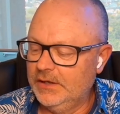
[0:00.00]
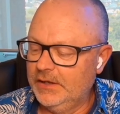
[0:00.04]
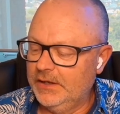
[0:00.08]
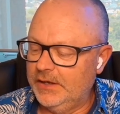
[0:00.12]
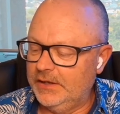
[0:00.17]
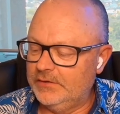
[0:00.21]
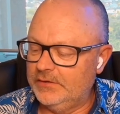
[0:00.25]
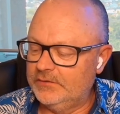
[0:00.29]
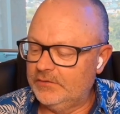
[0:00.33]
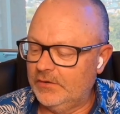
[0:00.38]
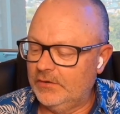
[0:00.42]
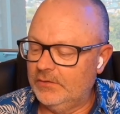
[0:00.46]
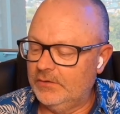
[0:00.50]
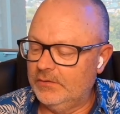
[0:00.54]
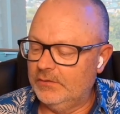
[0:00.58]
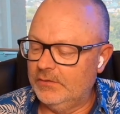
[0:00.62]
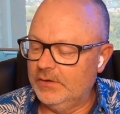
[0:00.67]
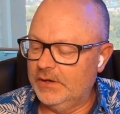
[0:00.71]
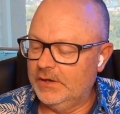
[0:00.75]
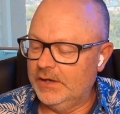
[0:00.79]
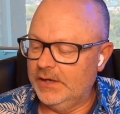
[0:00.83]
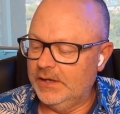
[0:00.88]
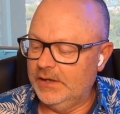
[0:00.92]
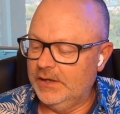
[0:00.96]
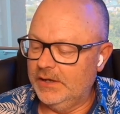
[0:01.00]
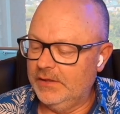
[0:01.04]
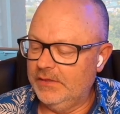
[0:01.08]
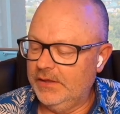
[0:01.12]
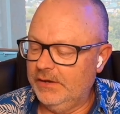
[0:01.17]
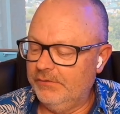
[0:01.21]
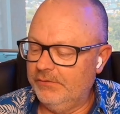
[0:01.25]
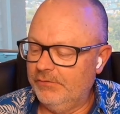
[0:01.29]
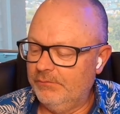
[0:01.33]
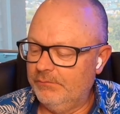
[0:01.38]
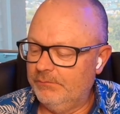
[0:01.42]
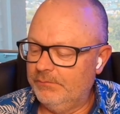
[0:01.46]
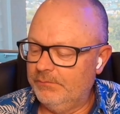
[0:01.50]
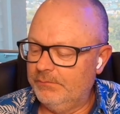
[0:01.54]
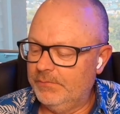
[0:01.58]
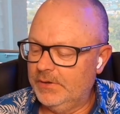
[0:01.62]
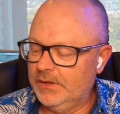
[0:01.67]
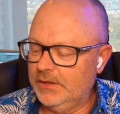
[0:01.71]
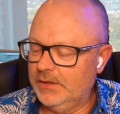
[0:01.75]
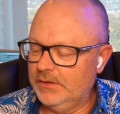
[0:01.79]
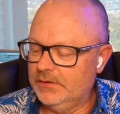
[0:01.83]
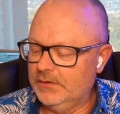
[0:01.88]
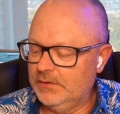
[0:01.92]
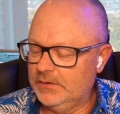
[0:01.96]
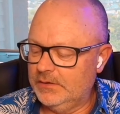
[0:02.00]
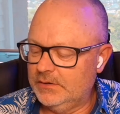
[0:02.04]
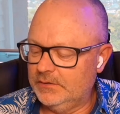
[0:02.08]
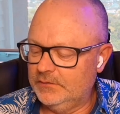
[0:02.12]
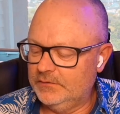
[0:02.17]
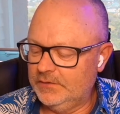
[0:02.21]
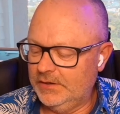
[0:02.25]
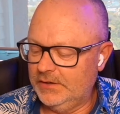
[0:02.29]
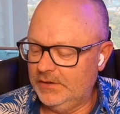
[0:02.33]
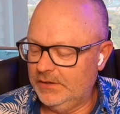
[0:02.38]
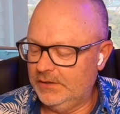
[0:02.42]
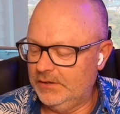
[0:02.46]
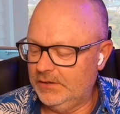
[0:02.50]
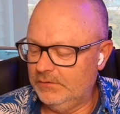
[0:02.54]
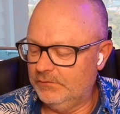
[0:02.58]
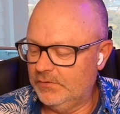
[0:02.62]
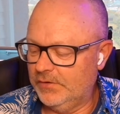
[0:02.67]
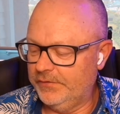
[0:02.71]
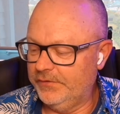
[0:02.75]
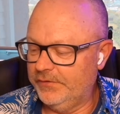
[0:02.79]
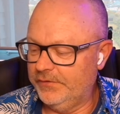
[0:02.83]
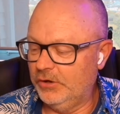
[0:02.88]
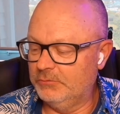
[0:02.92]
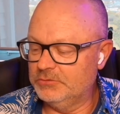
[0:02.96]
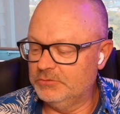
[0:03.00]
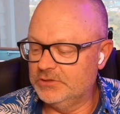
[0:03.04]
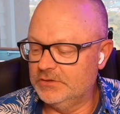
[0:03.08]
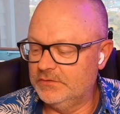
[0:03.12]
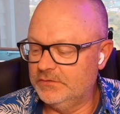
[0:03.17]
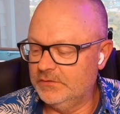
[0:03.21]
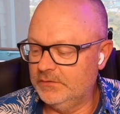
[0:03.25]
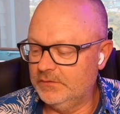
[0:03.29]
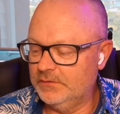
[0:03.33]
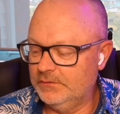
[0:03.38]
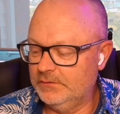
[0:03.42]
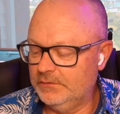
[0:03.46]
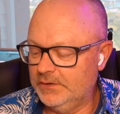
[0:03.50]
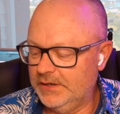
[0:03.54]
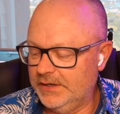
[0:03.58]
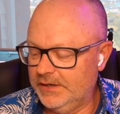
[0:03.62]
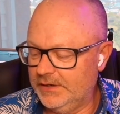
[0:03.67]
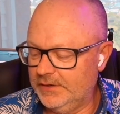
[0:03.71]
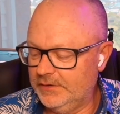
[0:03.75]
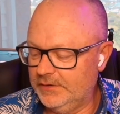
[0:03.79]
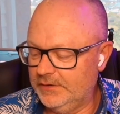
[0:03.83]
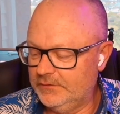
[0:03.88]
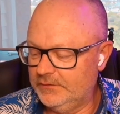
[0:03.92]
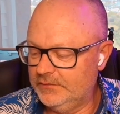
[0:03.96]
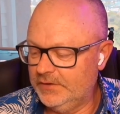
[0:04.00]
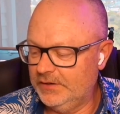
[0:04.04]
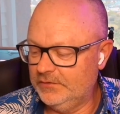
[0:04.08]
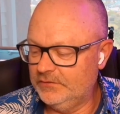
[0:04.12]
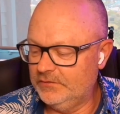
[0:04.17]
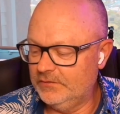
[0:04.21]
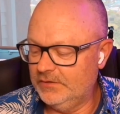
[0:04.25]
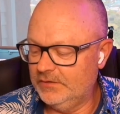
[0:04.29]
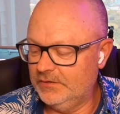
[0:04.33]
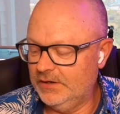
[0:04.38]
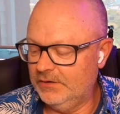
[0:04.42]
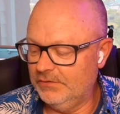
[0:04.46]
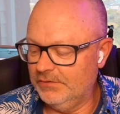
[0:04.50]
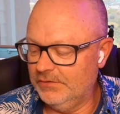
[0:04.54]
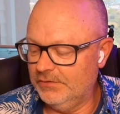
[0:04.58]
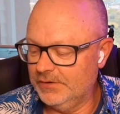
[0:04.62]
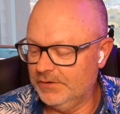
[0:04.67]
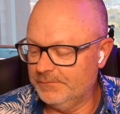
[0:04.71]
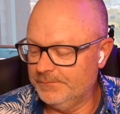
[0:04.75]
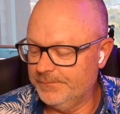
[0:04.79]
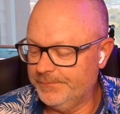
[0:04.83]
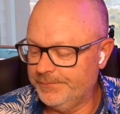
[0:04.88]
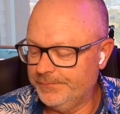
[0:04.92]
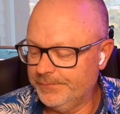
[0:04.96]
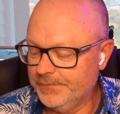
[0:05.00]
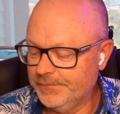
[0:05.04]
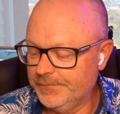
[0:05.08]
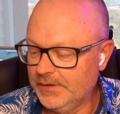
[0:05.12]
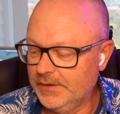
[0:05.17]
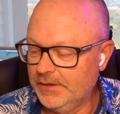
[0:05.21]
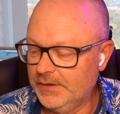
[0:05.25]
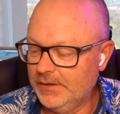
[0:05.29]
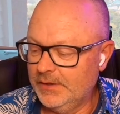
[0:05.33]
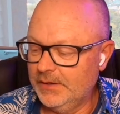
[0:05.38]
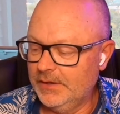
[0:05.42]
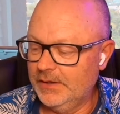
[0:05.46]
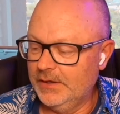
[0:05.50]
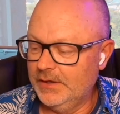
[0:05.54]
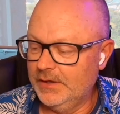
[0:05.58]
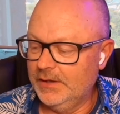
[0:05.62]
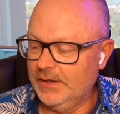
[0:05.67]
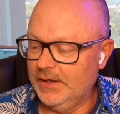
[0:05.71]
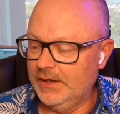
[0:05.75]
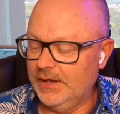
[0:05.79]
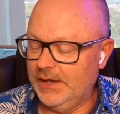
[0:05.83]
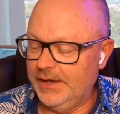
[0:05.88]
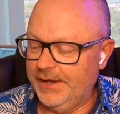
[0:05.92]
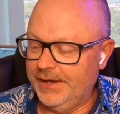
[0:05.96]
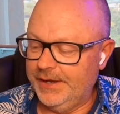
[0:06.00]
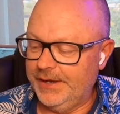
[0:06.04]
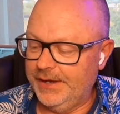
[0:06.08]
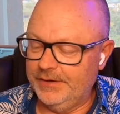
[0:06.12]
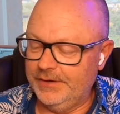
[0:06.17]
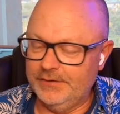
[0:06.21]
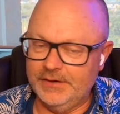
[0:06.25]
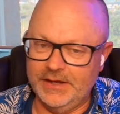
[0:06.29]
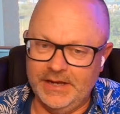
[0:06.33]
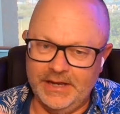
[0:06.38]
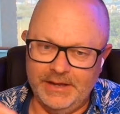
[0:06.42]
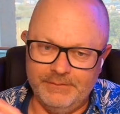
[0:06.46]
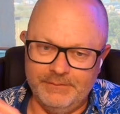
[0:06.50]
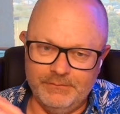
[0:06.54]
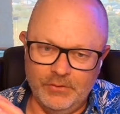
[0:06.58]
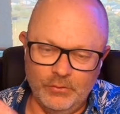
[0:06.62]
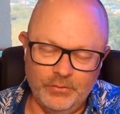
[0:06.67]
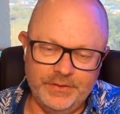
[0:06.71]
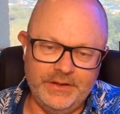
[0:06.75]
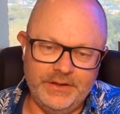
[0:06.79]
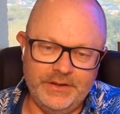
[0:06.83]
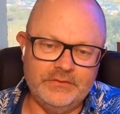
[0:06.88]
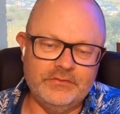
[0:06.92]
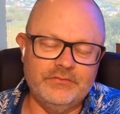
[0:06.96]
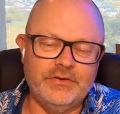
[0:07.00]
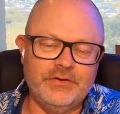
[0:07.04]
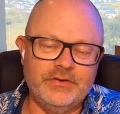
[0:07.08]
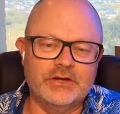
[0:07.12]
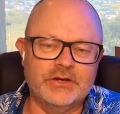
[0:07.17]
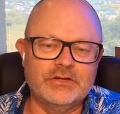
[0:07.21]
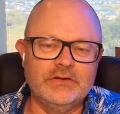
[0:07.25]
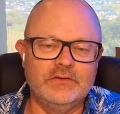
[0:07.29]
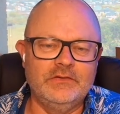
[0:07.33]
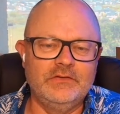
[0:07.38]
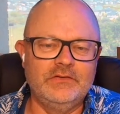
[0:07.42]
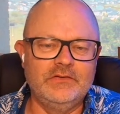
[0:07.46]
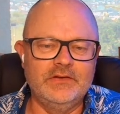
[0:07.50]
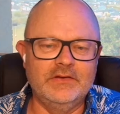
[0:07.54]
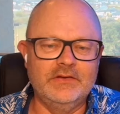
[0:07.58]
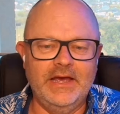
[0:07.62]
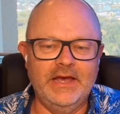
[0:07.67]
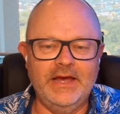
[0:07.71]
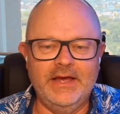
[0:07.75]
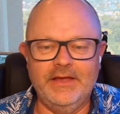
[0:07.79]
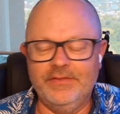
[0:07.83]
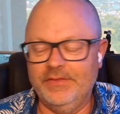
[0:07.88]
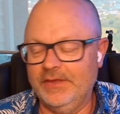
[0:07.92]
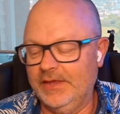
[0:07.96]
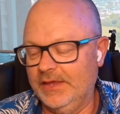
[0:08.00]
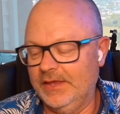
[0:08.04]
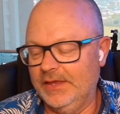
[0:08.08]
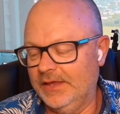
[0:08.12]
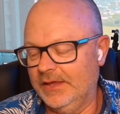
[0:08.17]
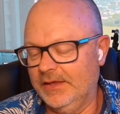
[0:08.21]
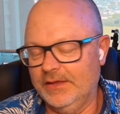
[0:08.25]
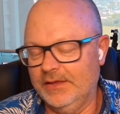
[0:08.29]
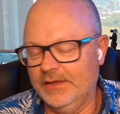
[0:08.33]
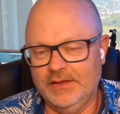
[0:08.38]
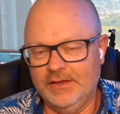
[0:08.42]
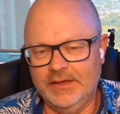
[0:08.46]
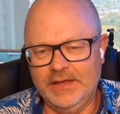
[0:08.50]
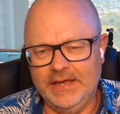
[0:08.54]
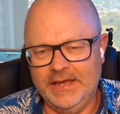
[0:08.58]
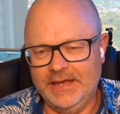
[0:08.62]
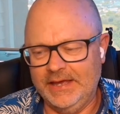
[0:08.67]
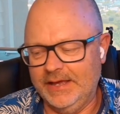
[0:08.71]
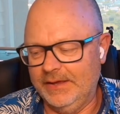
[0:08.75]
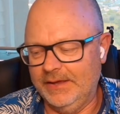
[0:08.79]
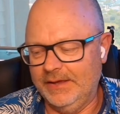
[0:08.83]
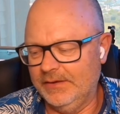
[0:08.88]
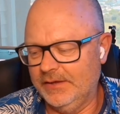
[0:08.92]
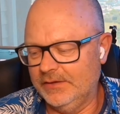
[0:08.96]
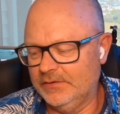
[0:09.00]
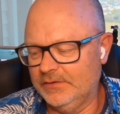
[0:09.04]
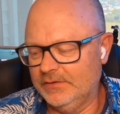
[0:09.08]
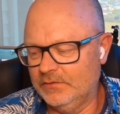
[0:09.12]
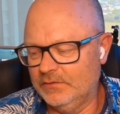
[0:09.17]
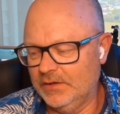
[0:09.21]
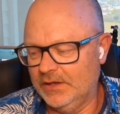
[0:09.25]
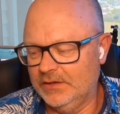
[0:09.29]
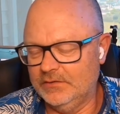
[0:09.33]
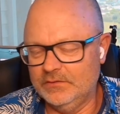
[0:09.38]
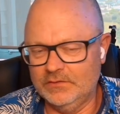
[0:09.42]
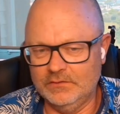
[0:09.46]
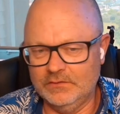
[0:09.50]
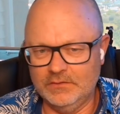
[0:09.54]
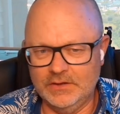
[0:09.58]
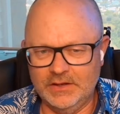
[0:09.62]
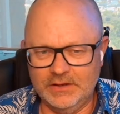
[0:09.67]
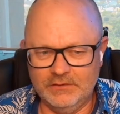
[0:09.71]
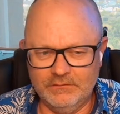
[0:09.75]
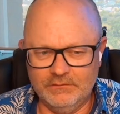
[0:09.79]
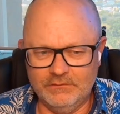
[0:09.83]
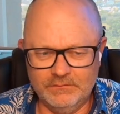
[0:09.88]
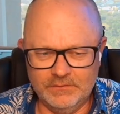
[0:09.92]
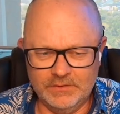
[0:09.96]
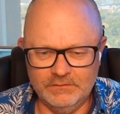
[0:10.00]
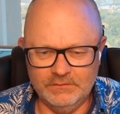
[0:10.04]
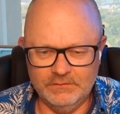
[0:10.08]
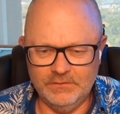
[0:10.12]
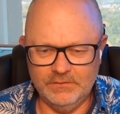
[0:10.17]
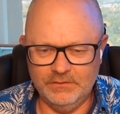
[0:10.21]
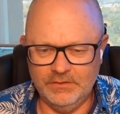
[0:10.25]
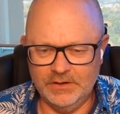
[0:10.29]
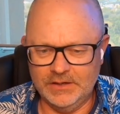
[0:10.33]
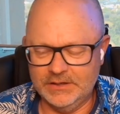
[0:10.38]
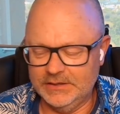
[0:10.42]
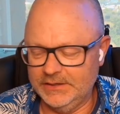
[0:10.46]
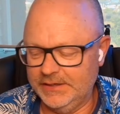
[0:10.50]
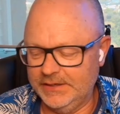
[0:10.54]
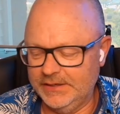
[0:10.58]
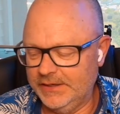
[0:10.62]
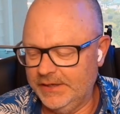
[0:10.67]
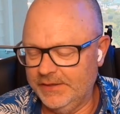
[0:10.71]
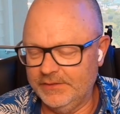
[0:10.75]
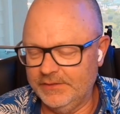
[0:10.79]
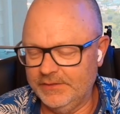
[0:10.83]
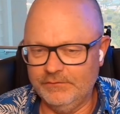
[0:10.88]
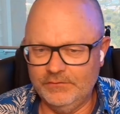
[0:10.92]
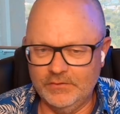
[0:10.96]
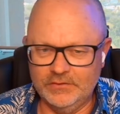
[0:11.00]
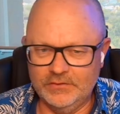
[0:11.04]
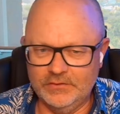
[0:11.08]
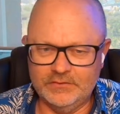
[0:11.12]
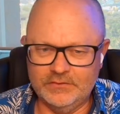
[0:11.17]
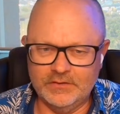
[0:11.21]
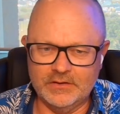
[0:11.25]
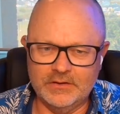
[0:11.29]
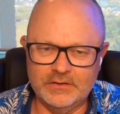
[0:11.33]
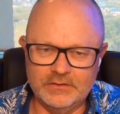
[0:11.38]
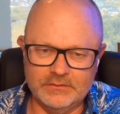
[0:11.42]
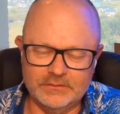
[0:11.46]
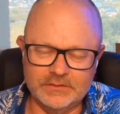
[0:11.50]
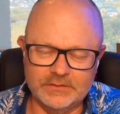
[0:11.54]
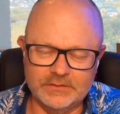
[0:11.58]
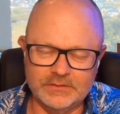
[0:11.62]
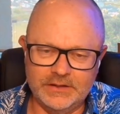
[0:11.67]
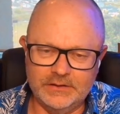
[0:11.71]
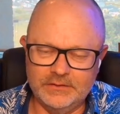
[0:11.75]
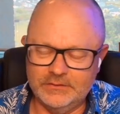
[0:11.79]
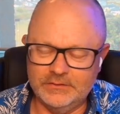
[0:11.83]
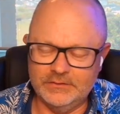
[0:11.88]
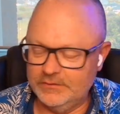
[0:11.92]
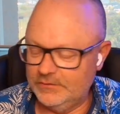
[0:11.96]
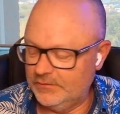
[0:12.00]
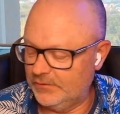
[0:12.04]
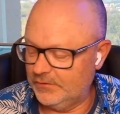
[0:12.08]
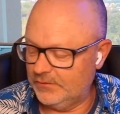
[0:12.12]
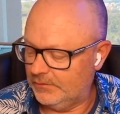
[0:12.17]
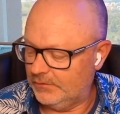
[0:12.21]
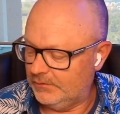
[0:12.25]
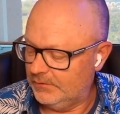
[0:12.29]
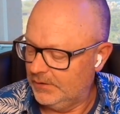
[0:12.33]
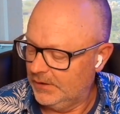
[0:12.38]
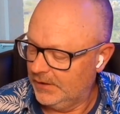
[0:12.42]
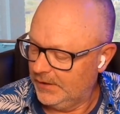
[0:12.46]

And so there you can see that you've got the option to test your hearing. and all the instructions are there. It's very clear. And the first thing that it'll get you to do